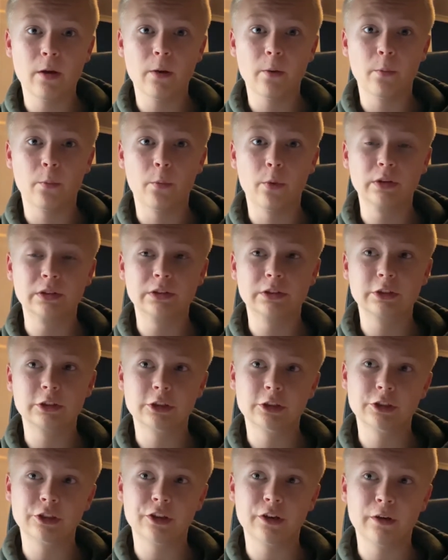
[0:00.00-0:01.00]

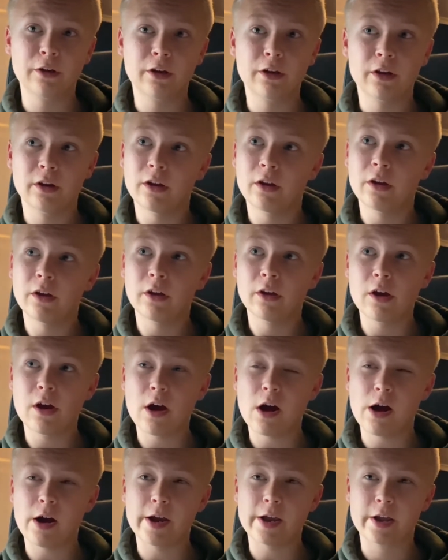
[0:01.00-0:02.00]
which
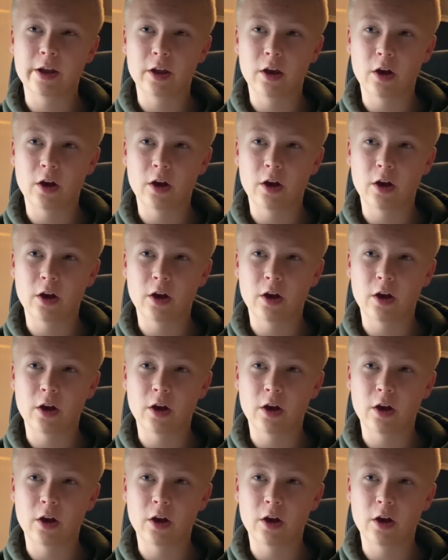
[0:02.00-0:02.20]
I